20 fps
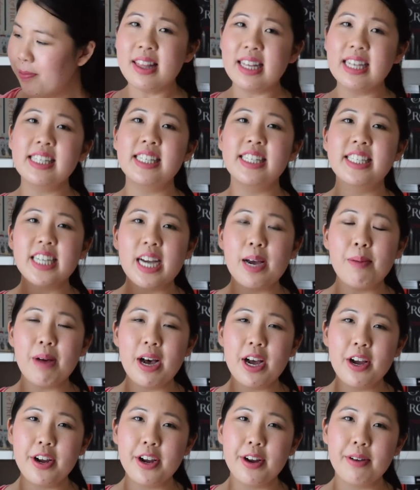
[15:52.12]
There's Gemma,
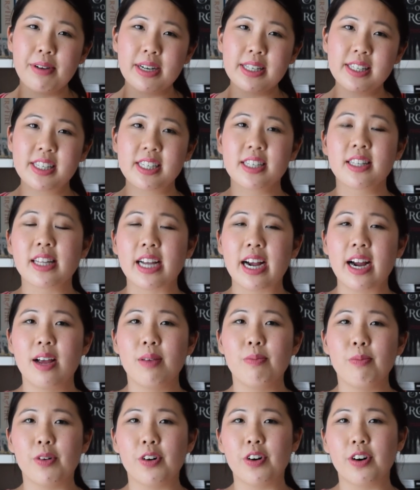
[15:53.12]
who wants to
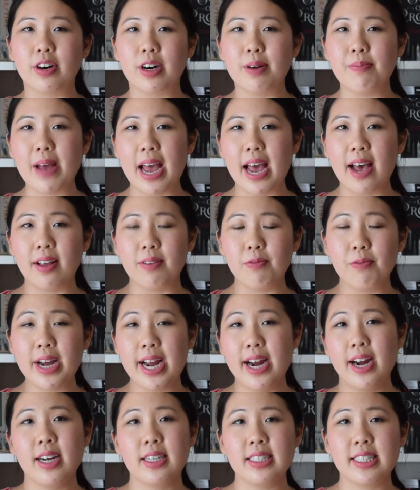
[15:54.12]
learn more about
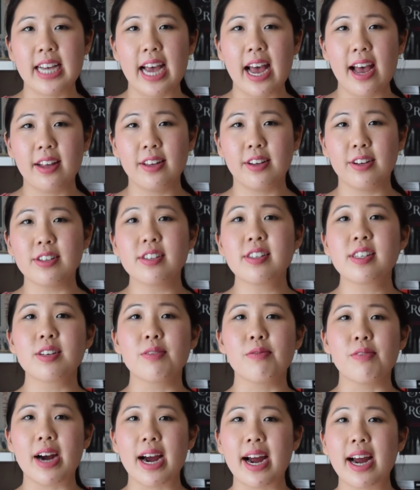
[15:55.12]
where her dad used to
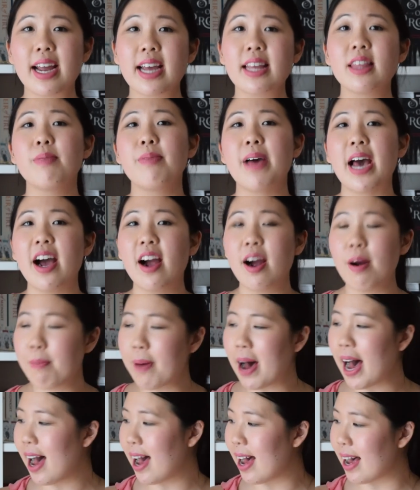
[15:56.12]
work and about her
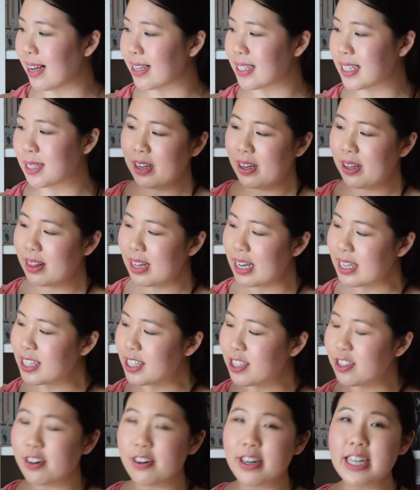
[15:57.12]
past. Their
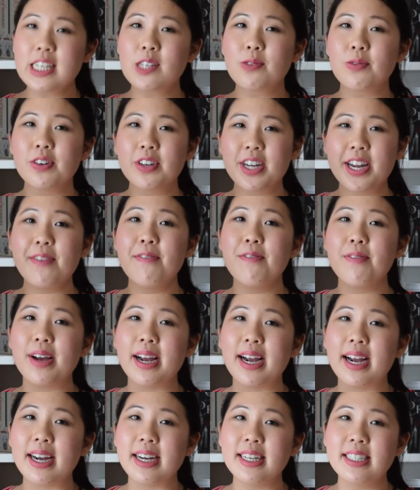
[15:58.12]
stories will
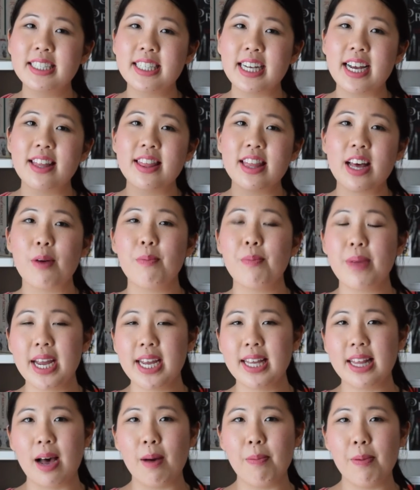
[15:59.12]
converge and they'll
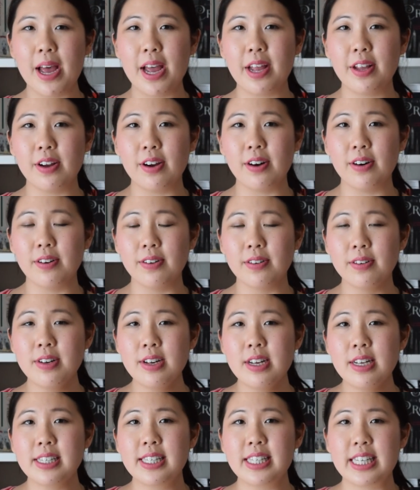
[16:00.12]
meet up and you'll
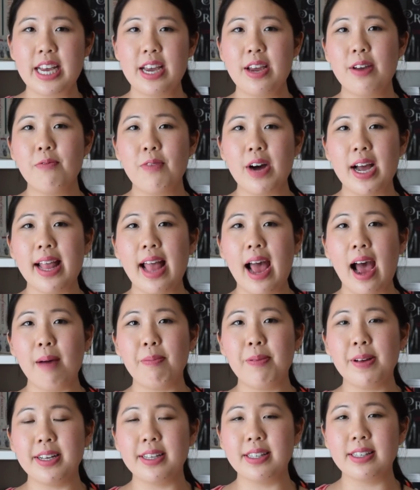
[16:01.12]
see what
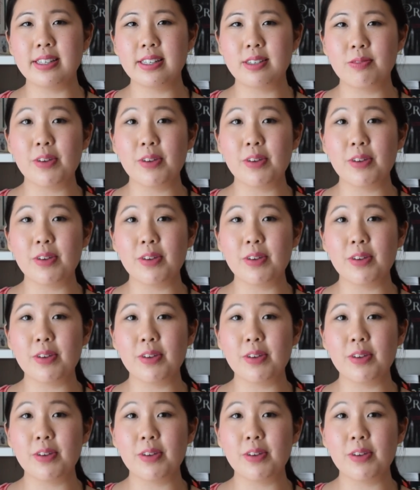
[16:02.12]
happens